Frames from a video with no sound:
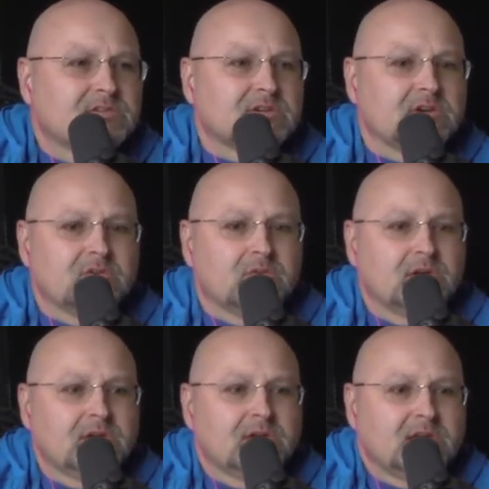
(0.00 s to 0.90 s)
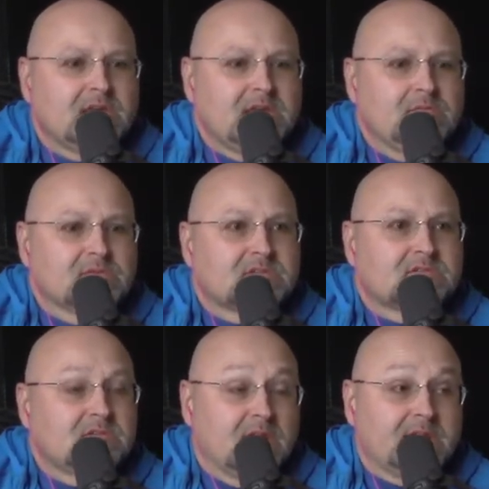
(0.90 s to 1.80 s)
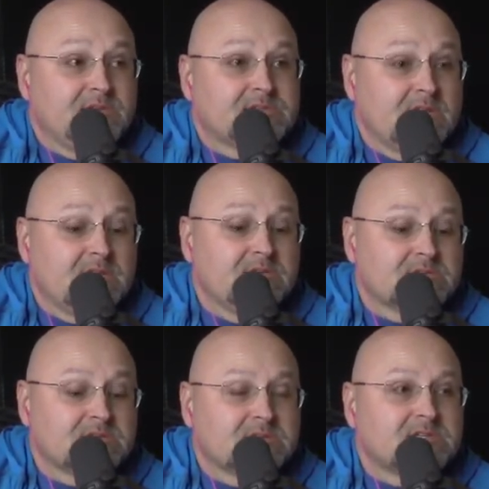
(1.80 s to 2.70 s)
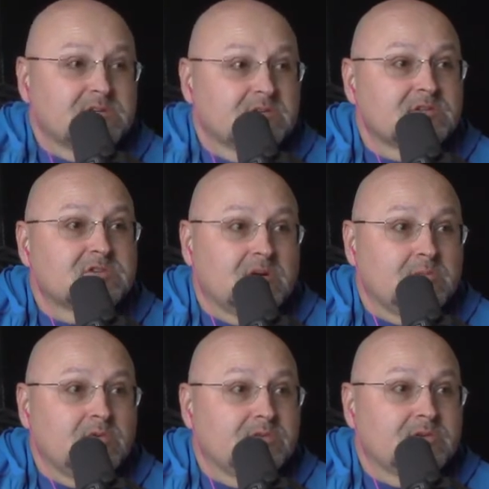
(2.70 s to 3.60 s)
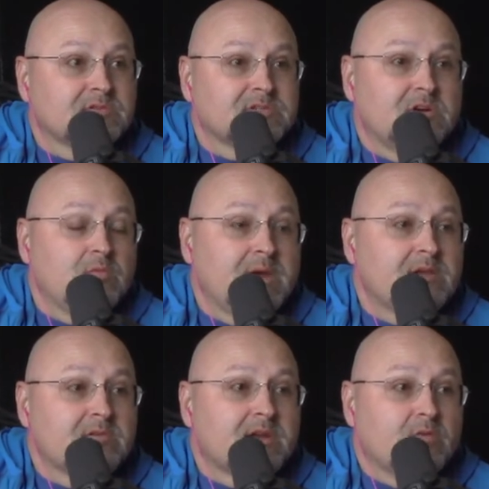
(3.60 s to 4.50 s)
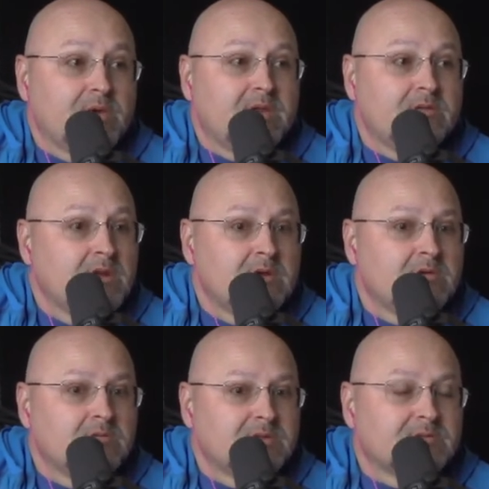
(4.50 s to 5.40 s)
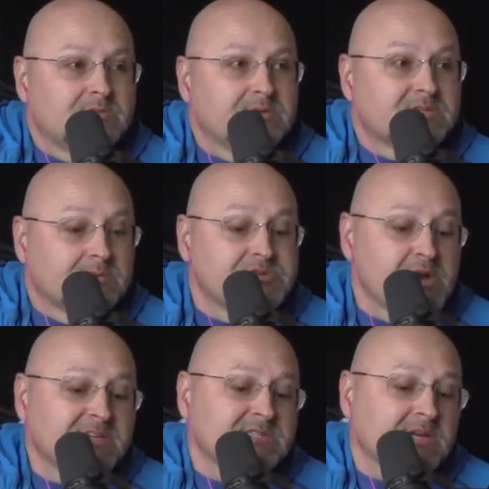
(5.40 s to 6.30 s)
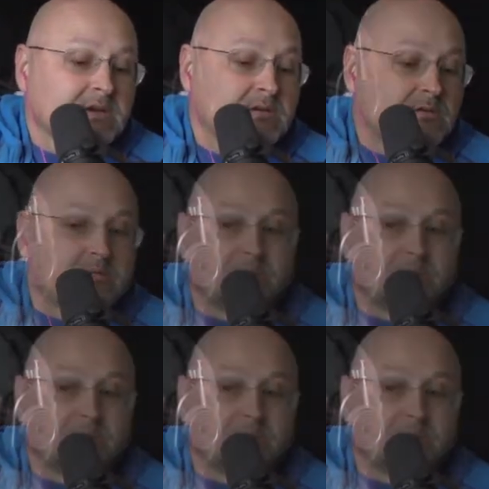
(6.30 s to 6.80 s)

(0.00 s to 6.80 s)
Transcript: so he was like you said he was in serious trouble there was no way you're going to win without doing something drastic yeah.